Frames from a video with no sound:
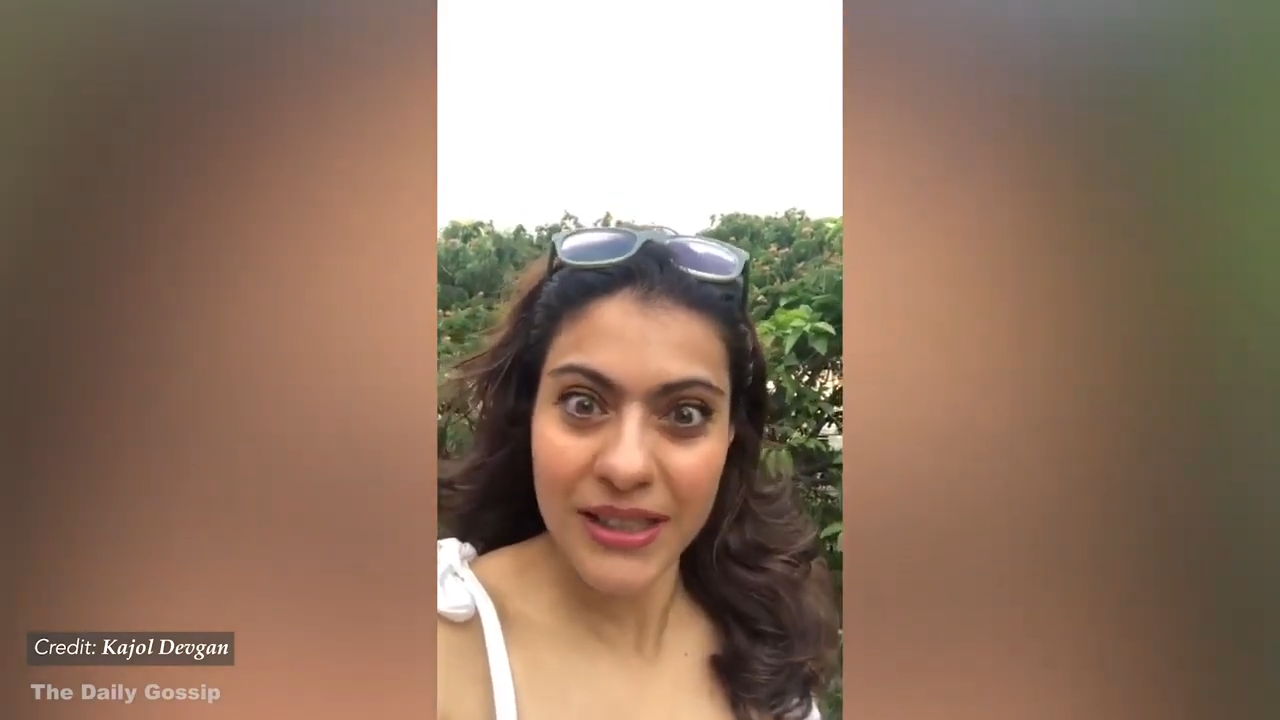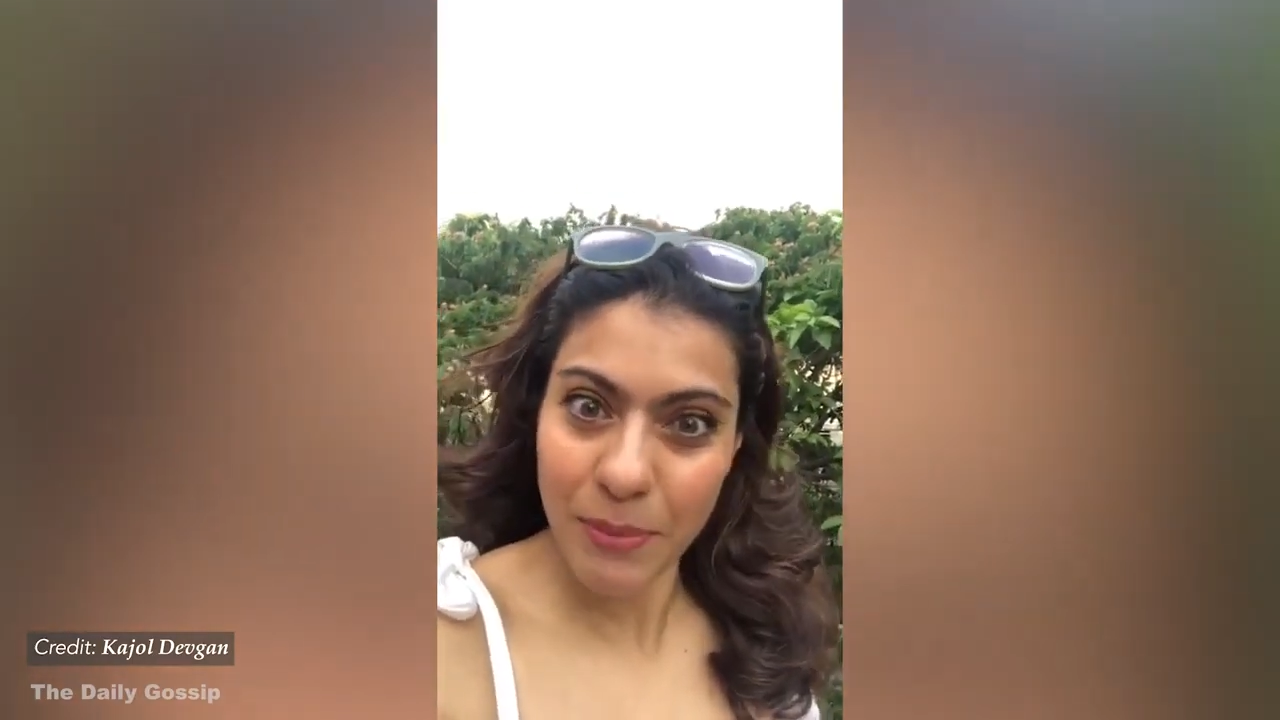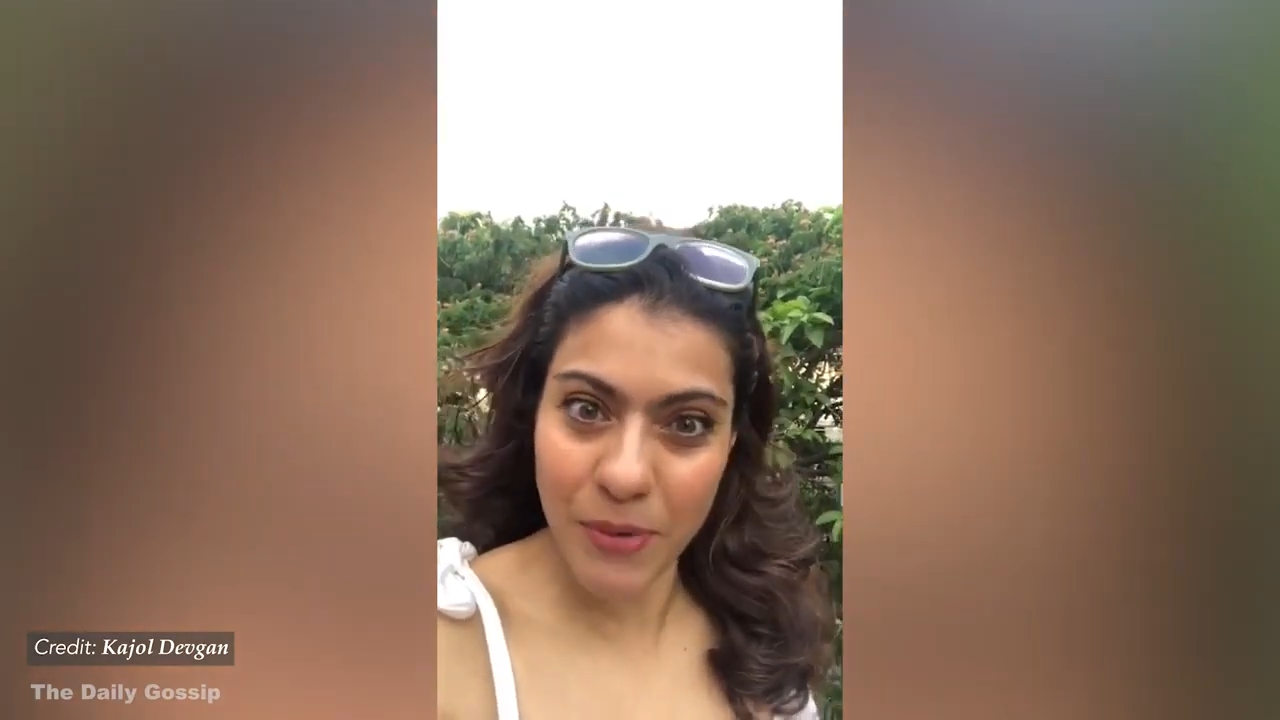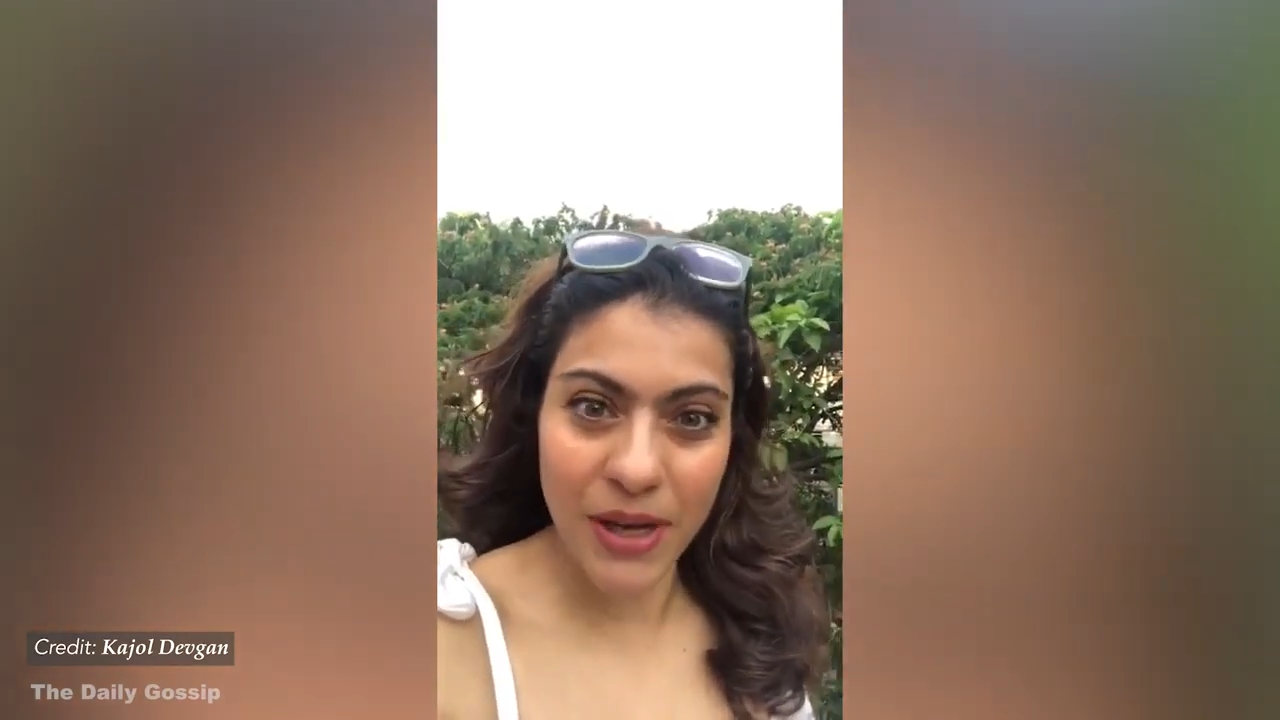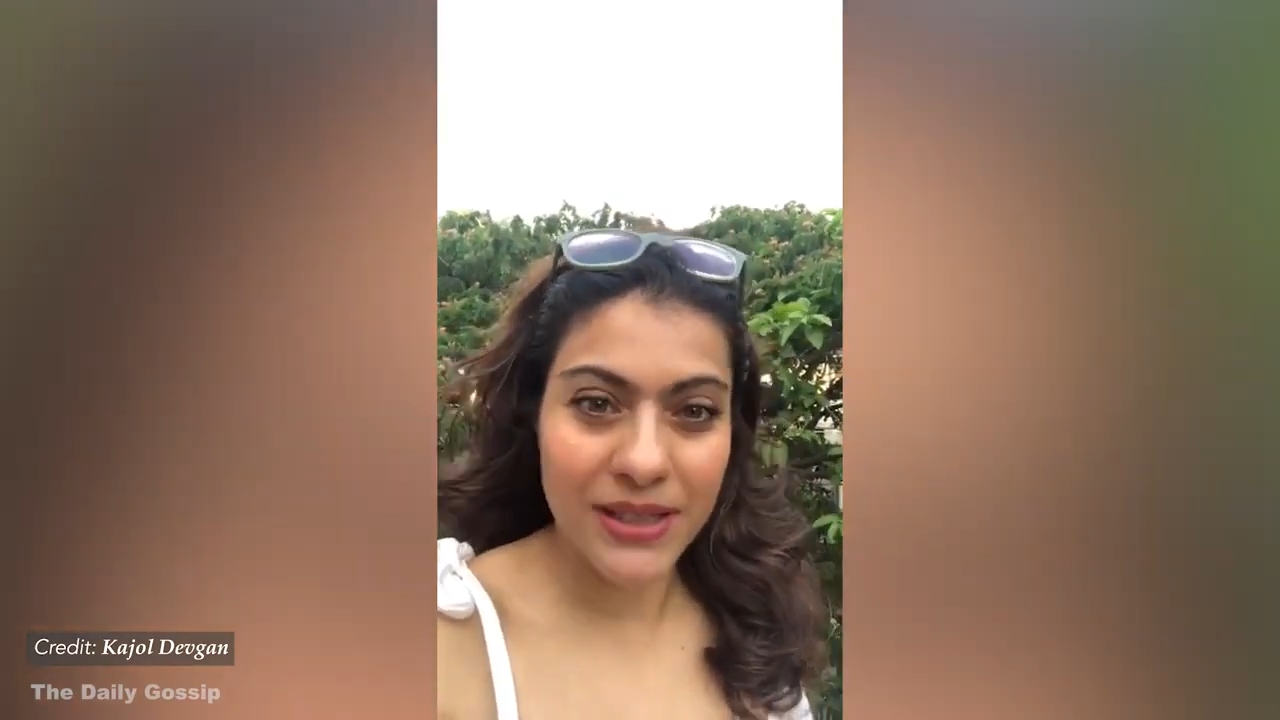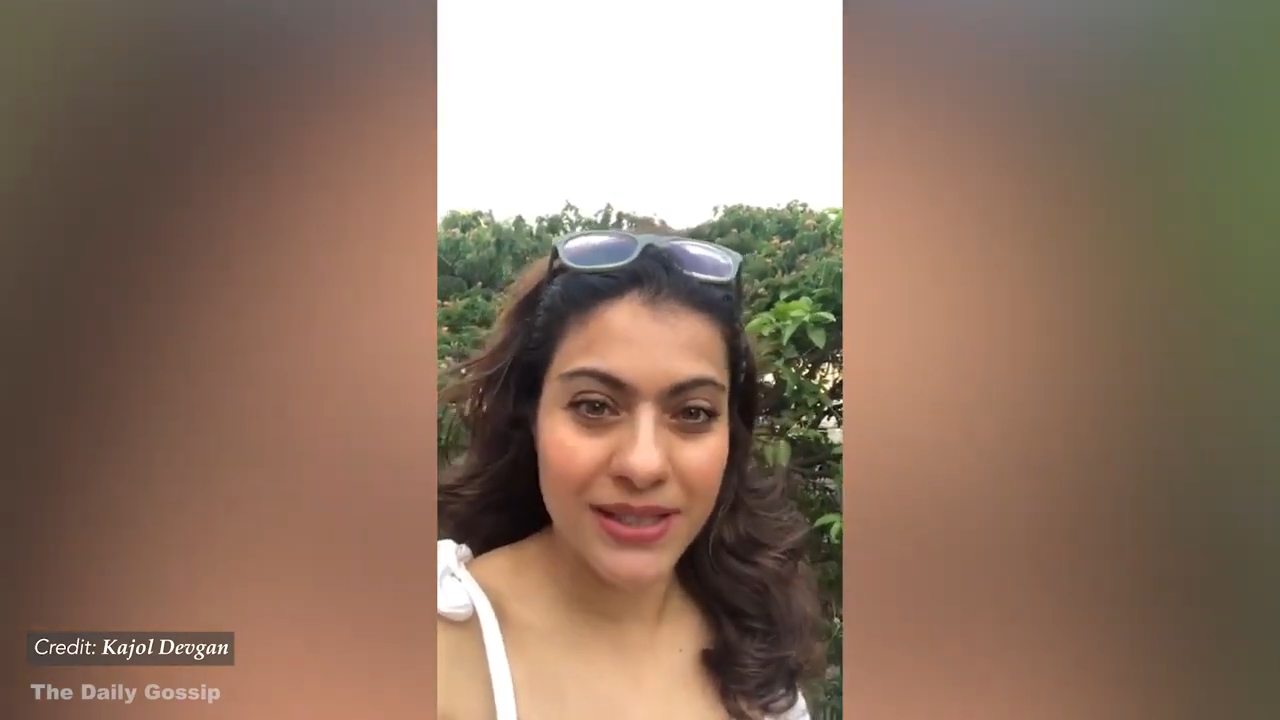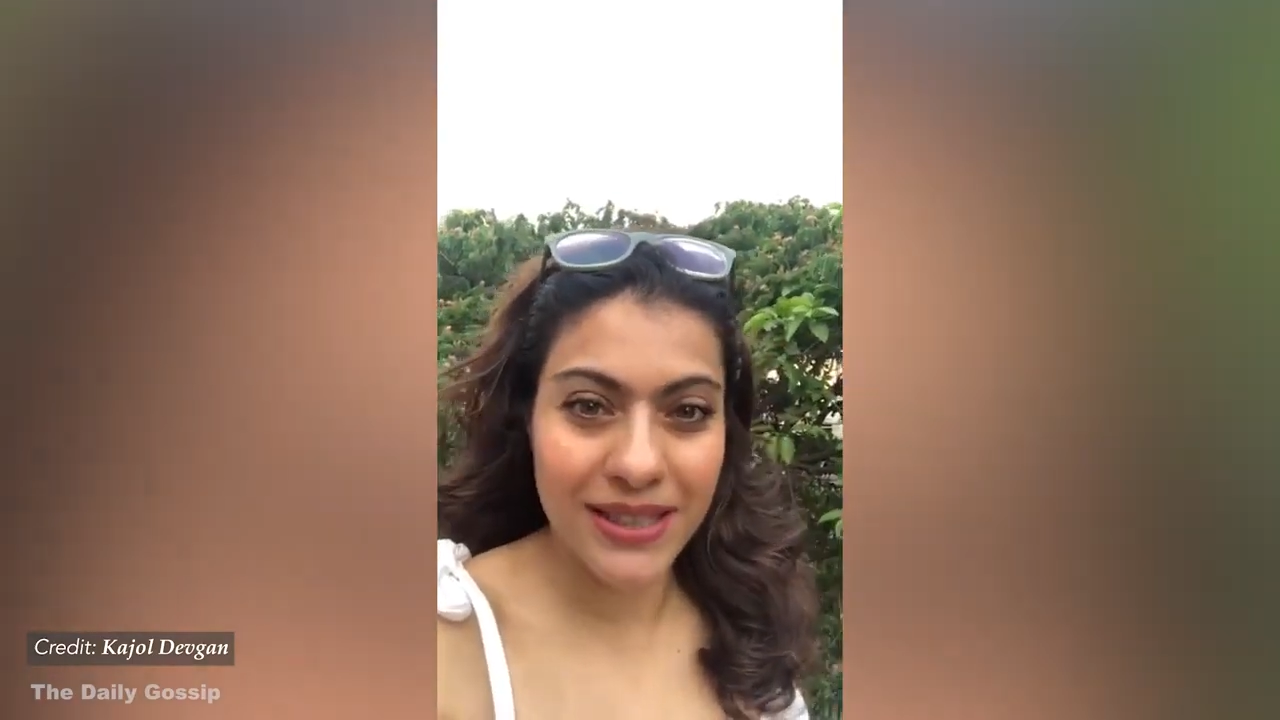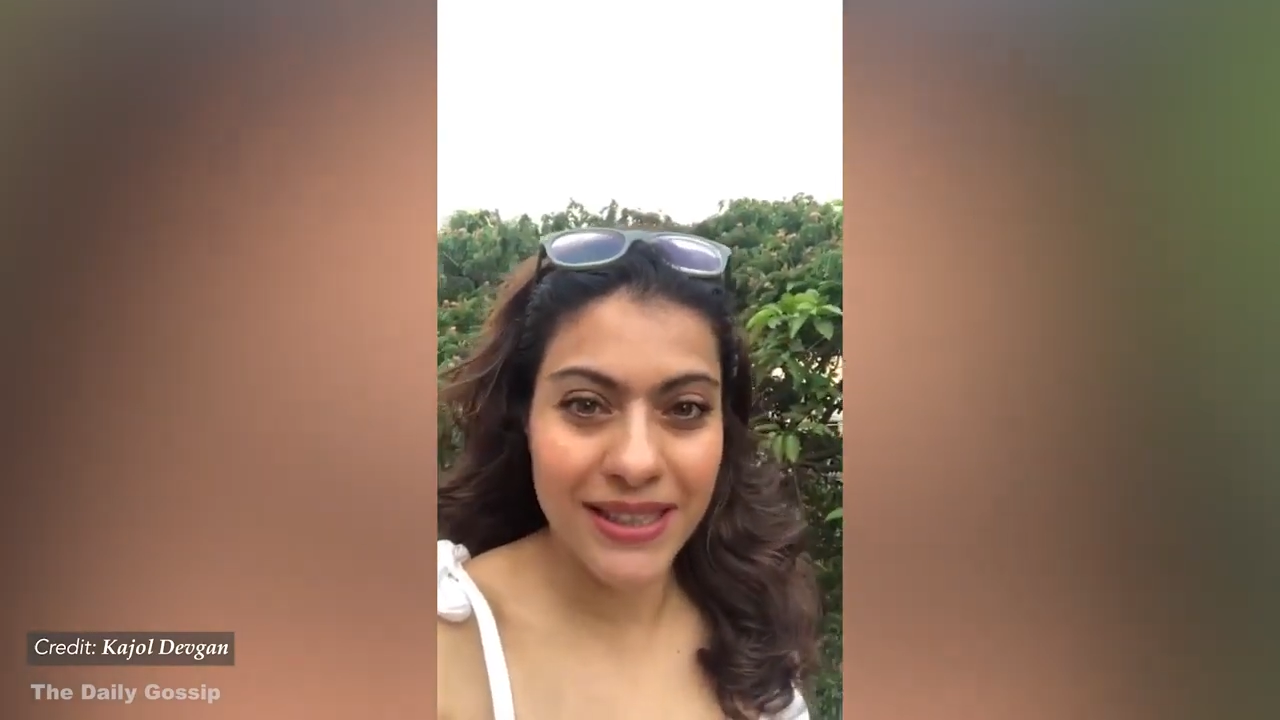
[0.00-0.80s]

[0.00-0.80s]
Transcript: deep breath.